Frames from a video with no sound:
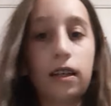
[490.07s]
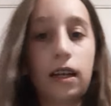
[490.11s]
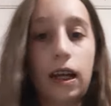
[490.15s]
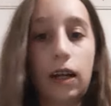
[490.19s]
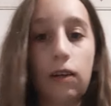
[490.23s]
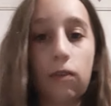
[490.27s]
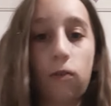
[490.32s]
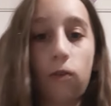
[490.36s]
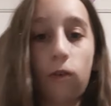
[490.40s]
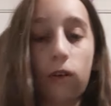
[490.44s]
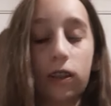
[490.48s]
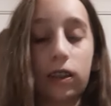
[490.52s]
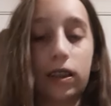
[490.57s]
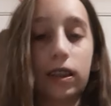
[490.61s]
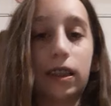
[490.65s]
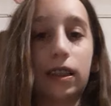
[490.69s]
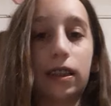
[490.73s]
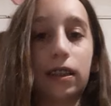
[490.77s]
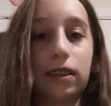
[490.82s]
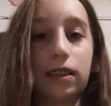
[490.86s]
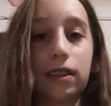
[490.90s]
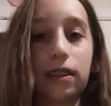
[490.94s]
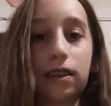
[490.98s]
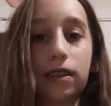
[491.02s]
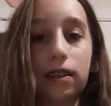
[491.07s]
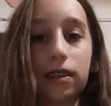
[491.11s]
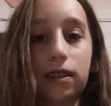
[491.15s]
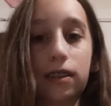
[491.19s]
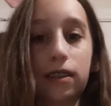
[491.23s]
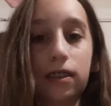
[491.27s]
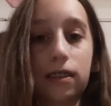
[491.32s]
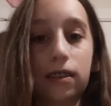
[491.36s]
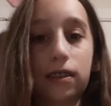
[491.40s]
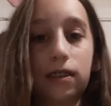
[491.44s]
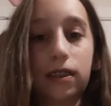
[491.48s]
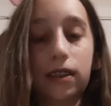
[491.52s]
Air Forces.
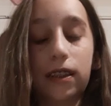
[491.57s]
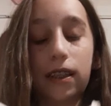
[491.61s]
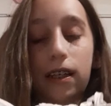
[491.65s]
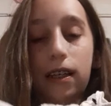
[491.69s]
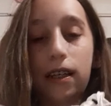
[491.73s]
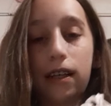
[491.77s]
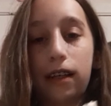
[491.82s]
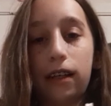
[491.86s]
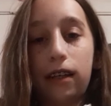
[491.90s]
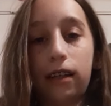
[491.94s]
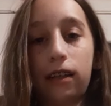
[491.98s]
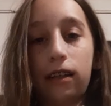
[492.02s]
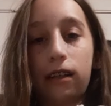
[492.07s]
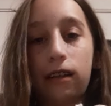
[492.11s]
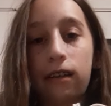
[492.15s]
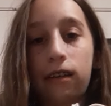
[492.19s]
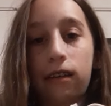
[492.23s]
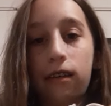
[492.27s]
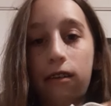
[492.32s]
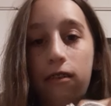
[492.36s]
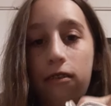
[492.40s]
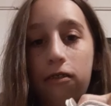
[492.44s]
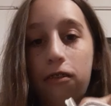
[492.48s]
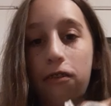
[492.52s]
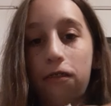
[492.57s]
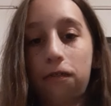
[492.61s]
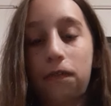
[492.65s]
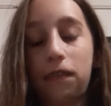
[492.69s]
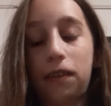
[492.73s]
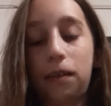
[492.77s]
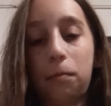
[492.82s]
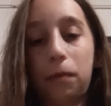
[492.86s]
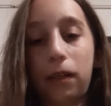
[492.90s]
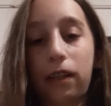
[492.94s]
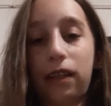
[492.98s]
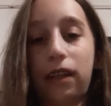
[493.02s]
Yay! I don't know if
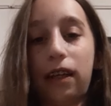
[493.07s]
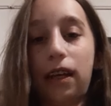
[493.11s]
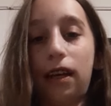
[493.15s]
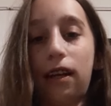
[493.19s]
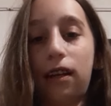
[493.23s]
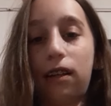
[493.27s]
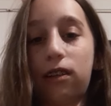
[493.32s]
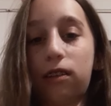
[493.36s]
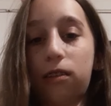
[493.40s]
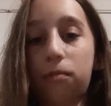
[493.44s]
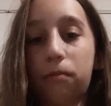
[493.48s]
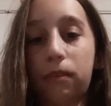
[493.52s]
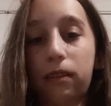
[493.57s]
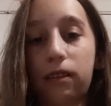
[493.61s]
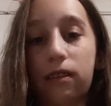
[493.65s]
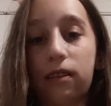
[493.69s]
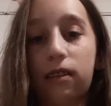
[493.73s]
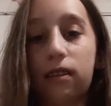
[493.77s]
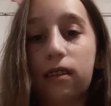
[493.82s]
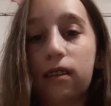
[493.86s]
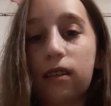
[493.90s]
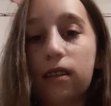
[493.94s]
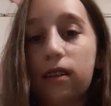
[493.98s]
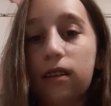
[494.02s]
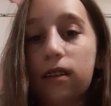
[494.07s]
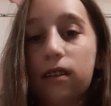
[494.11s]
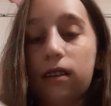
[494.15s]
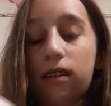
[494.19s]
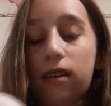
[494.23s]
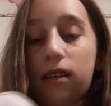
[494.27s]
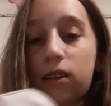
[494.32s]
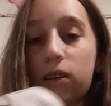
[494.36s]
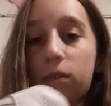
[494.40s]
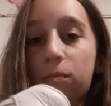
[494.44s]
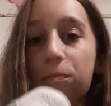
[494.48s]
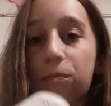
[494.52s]
anybody cares, but
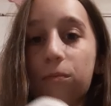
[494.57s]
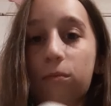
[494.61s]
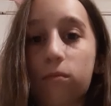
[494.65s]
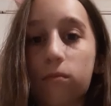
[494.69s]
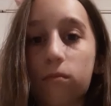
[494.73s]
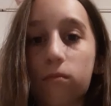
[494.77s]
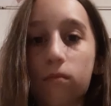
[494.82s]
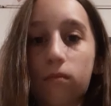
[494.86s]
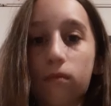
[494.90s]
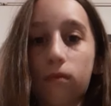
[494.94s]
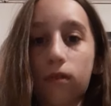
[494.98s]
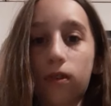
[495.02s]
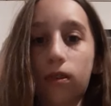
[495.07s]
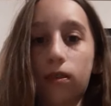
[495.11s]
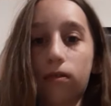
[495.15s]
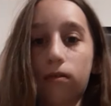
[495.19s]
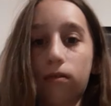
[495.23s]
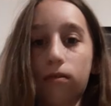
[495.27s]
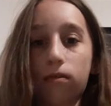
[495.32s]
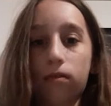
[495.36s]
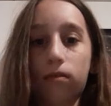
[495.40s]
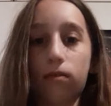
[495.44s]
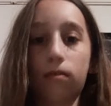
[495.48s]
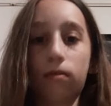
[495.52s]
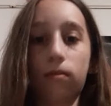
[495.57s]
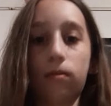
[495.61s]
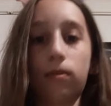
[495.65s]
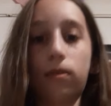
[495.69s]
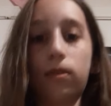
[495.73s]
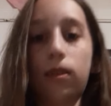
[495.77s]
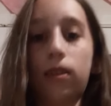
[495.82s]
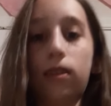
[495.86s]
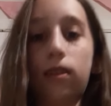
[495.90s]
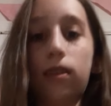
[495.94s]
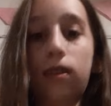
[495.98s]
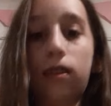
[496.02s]
um,
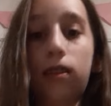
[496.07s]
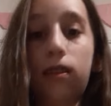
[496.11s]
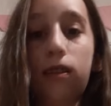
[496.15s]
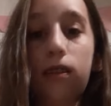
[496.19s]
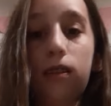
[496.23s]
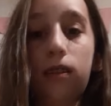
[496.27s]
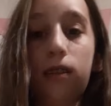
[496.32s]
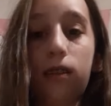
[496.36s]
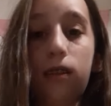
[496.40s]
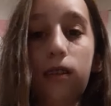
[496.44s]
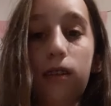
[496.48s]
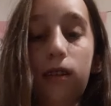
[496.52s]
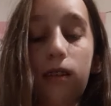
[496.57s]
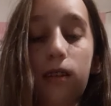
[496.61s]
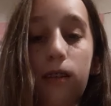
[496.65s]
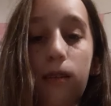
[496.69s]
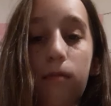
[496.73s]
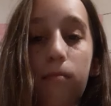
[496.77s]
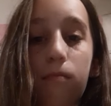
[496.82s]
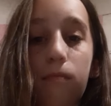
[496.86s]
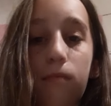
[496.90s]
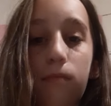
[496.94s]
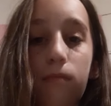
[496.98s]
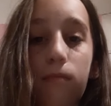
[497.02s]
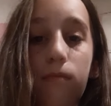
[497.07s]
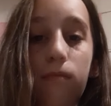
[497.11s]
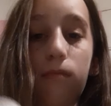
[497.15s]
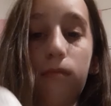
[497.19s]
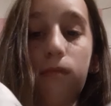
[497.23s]
your new school yeah. shoes.